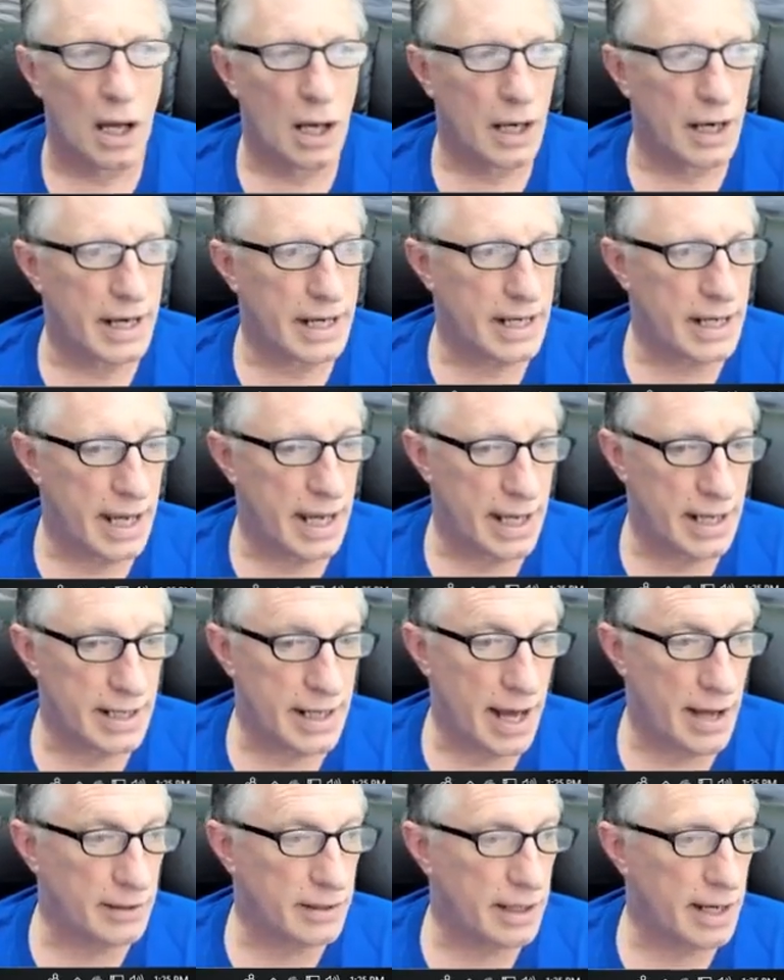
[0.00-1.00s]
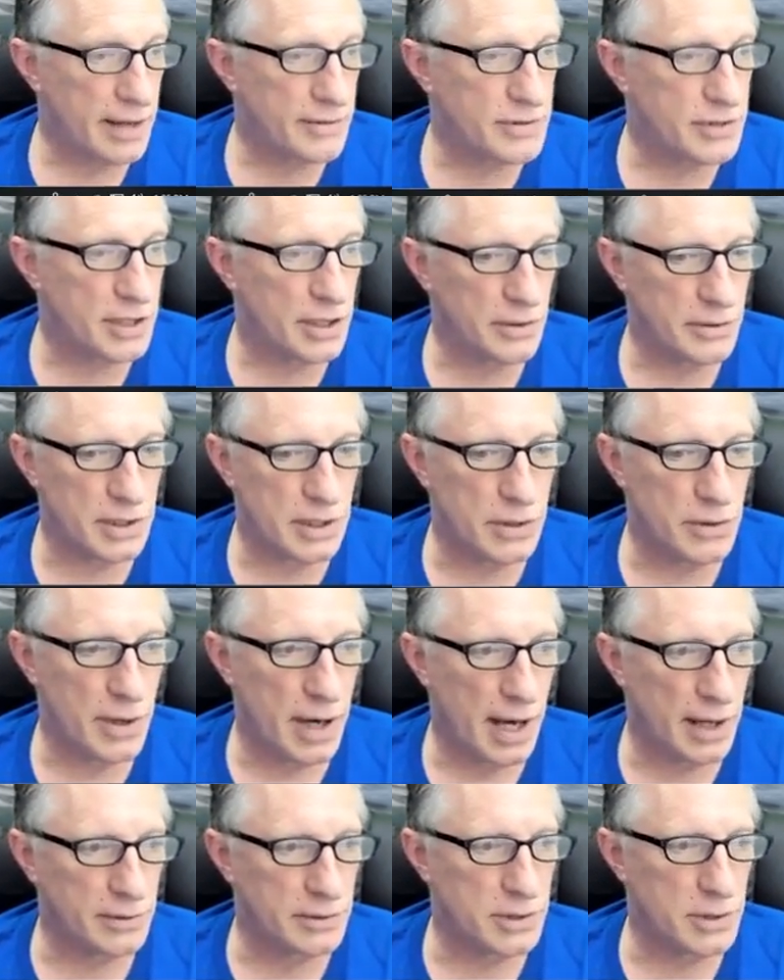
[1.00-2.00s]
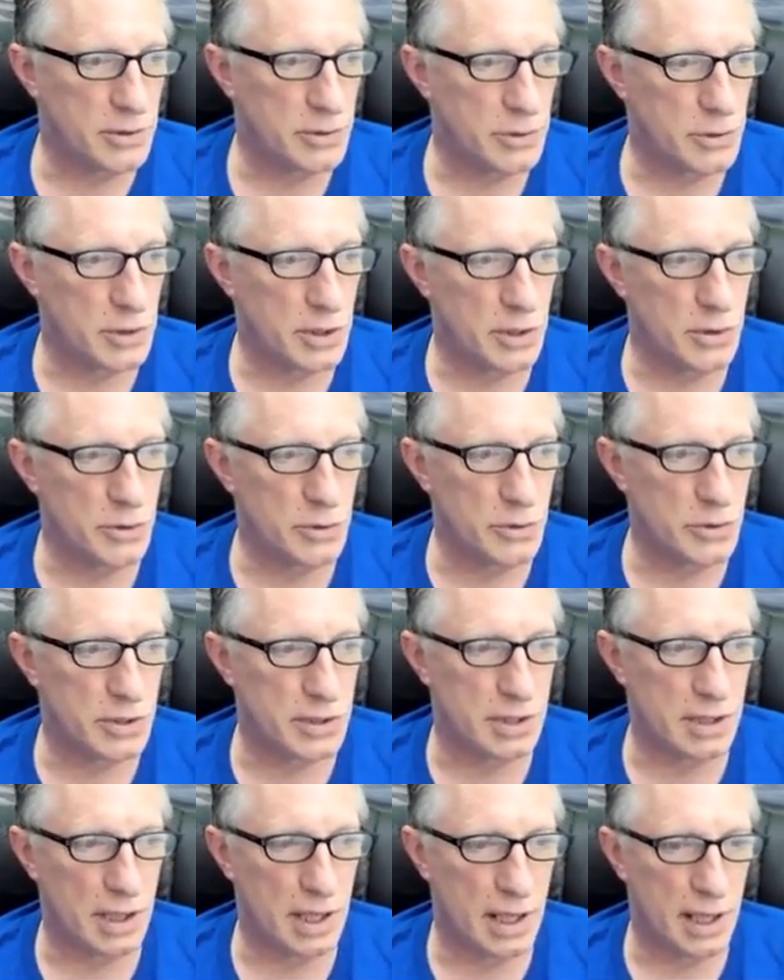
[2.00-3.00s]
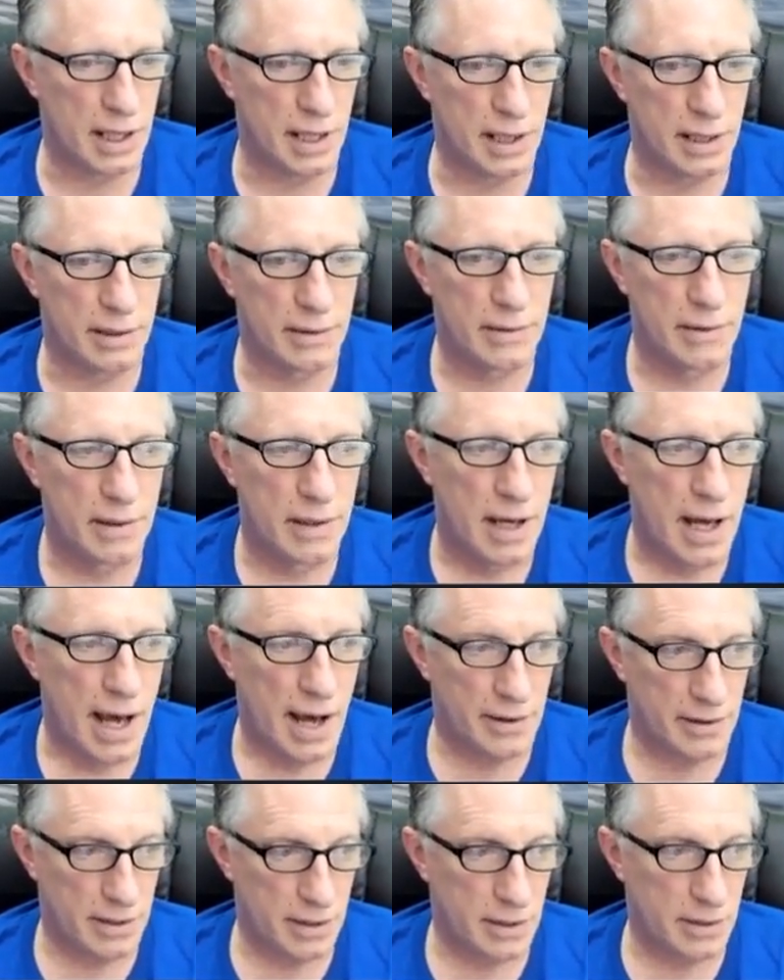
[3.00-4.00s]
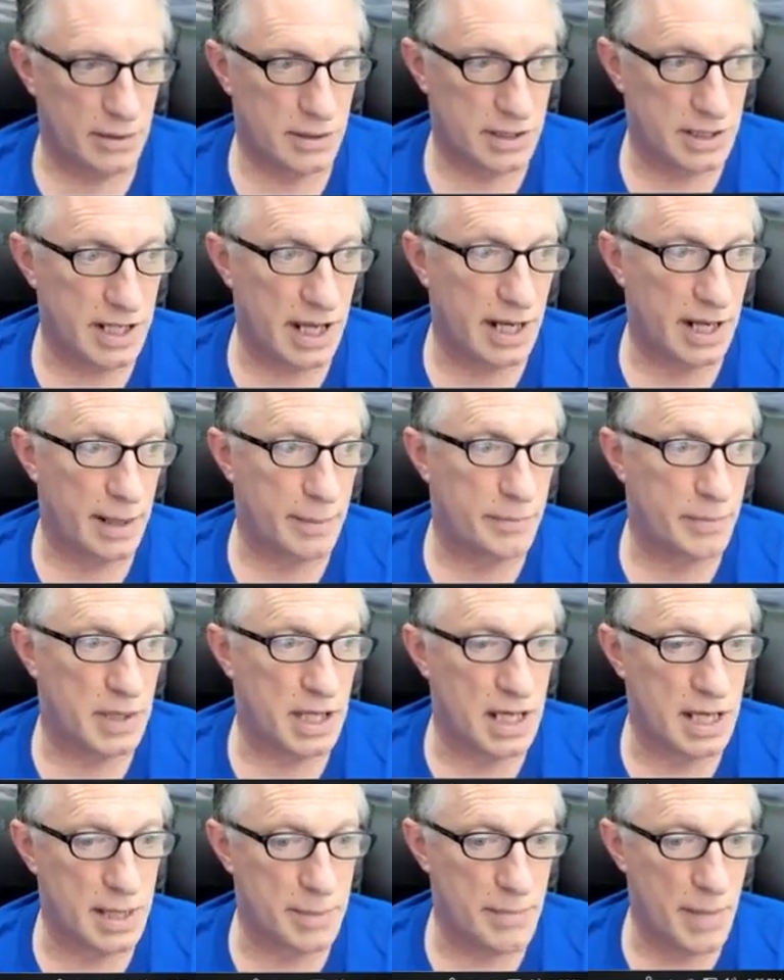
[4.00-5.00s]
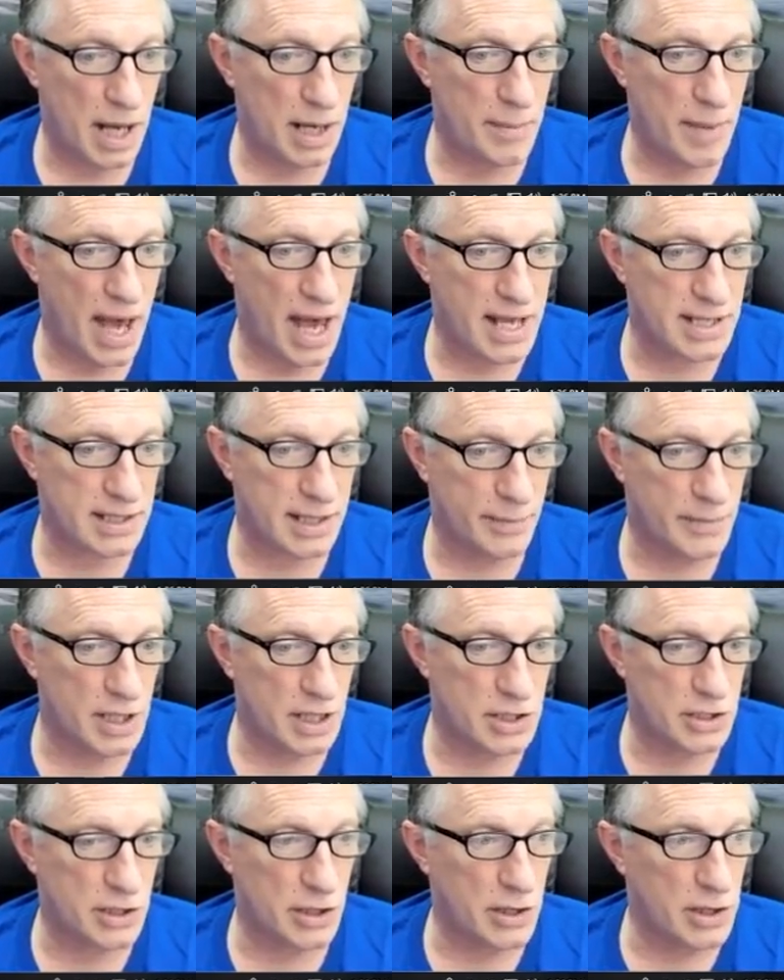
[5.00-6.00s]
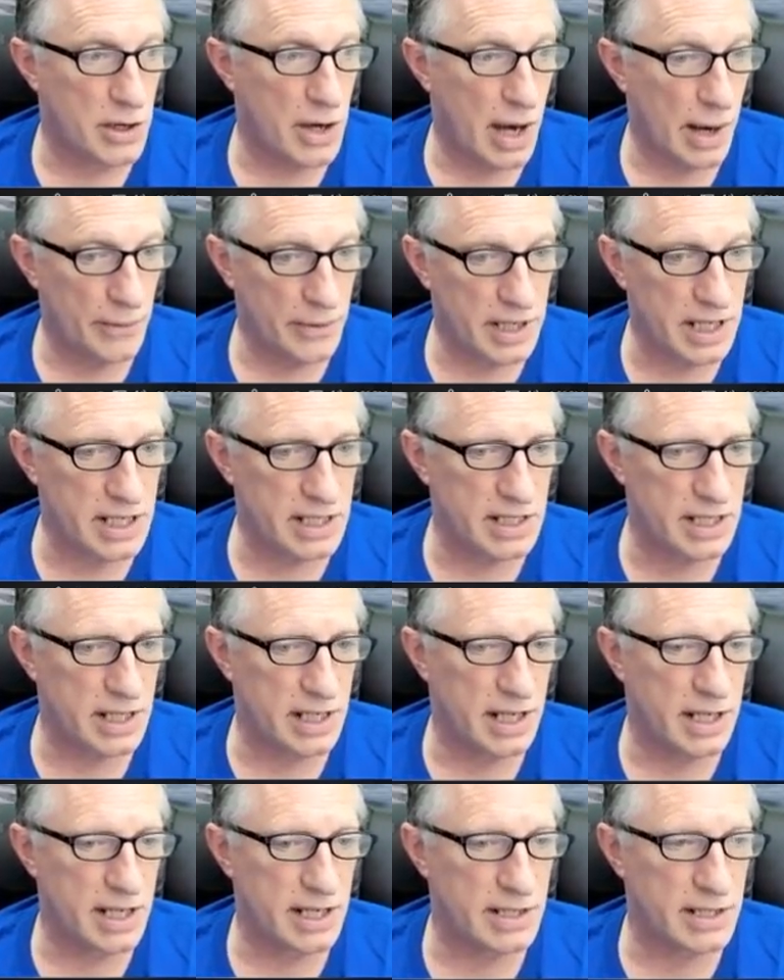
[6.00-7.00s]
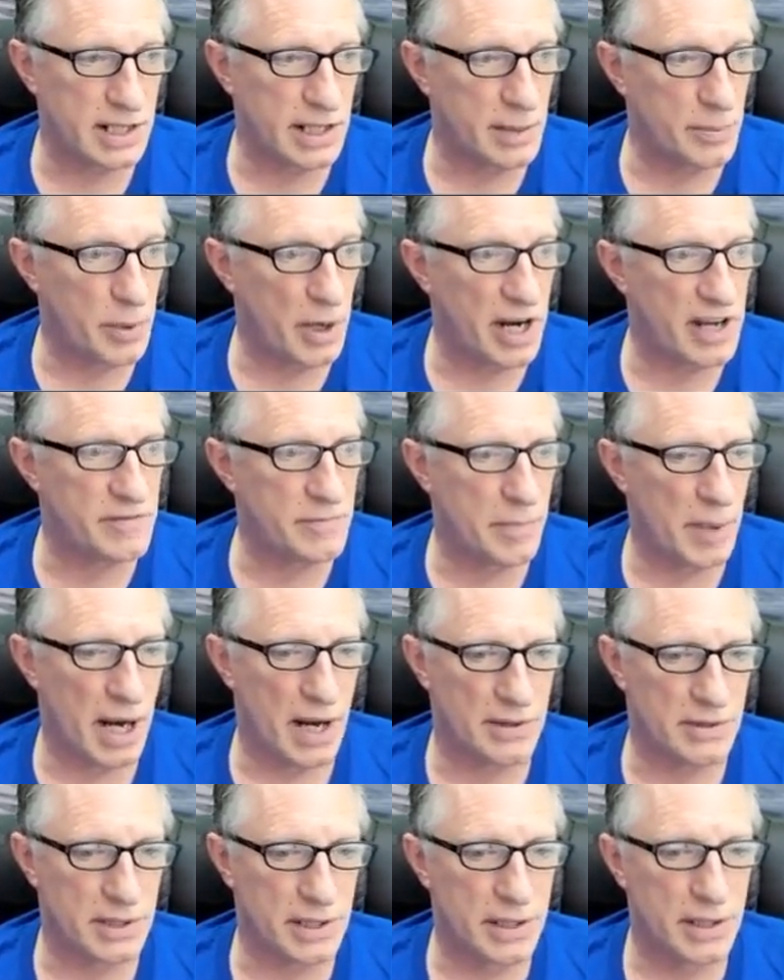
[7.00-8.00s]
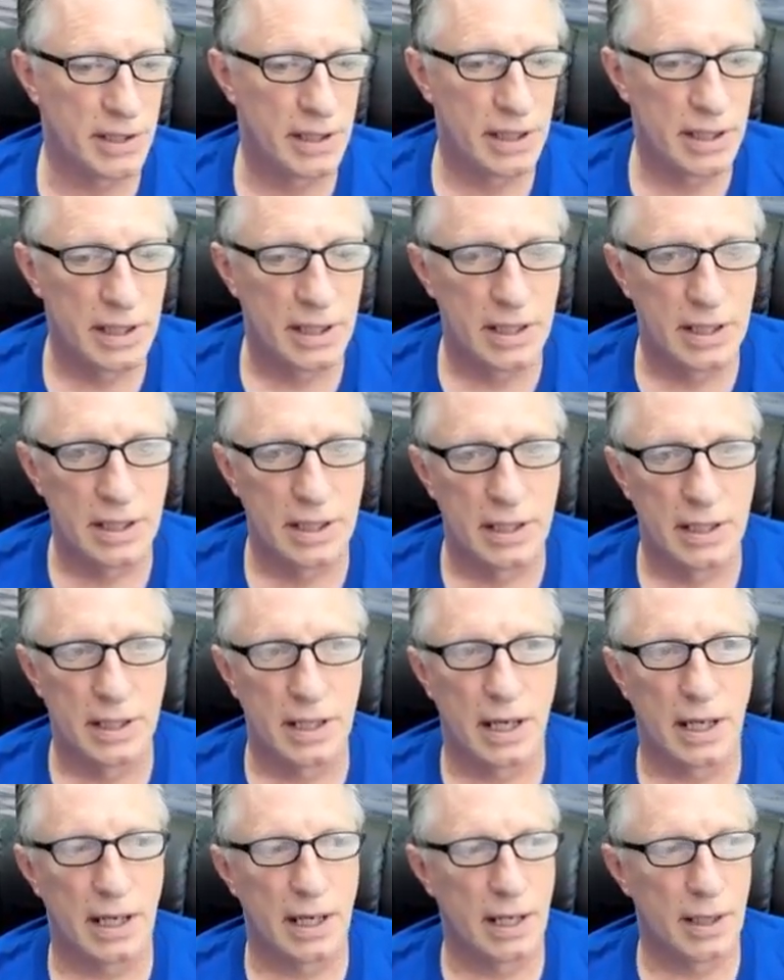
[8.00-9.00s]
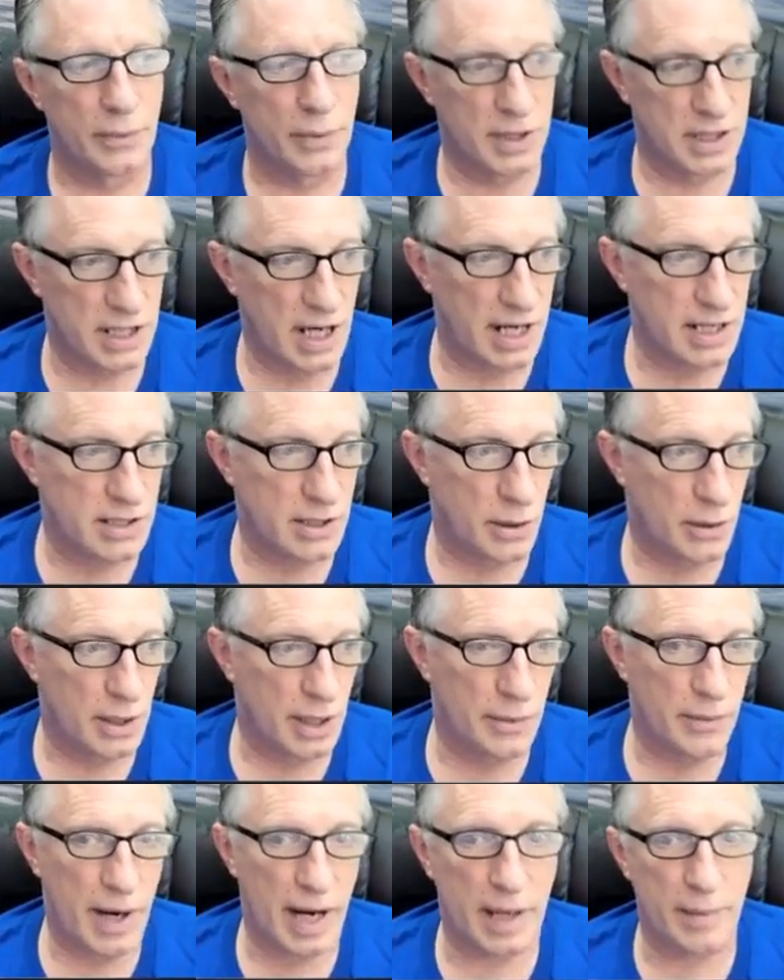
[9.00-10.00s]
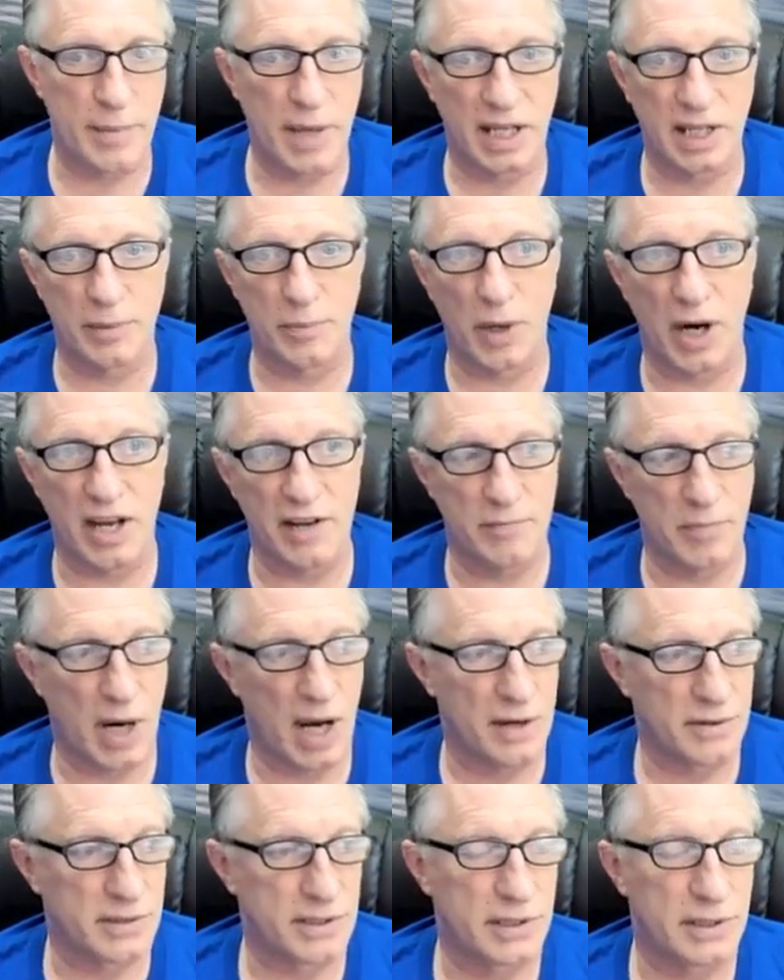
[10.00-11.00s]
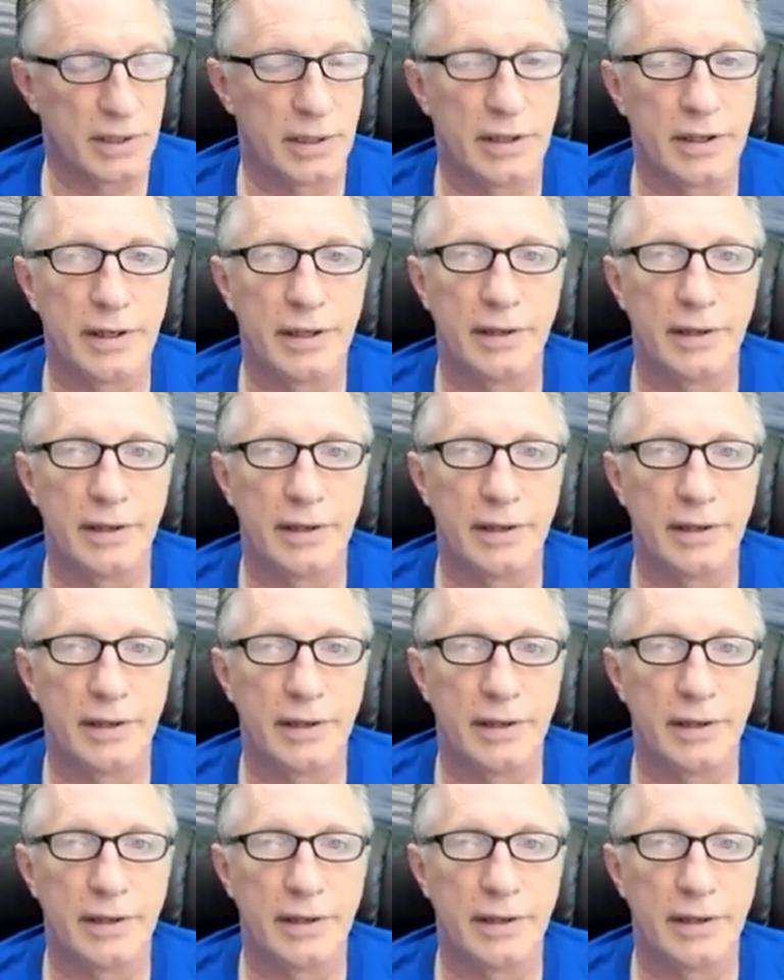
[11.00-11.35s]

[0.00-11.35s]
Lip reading: All right, and now that I've shown you how to use, how to set up the MetaMask, I'm going to show you how easy it is in the Brave browser, which I totally recommend the Brave browser.